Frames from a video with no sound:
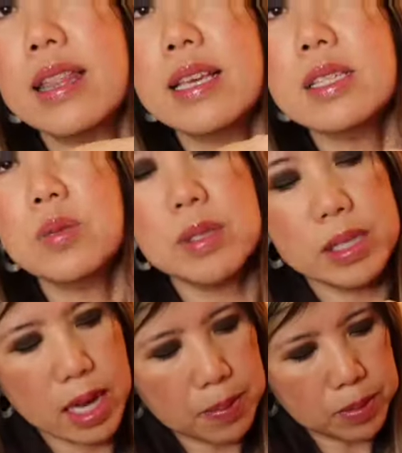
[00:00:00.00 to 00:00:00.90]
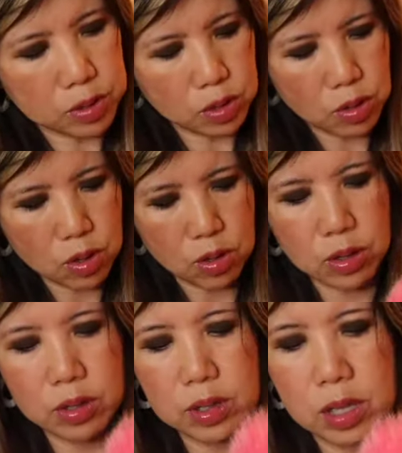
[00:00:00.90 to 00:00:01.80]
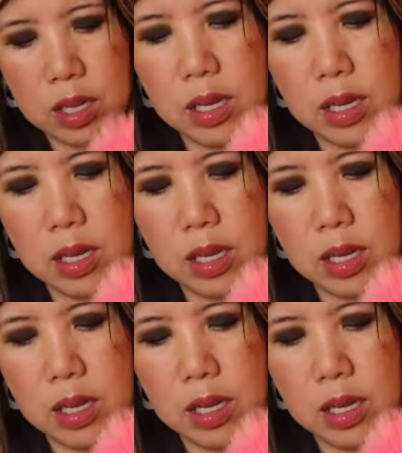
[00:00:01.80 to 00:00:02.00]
this was able to hold,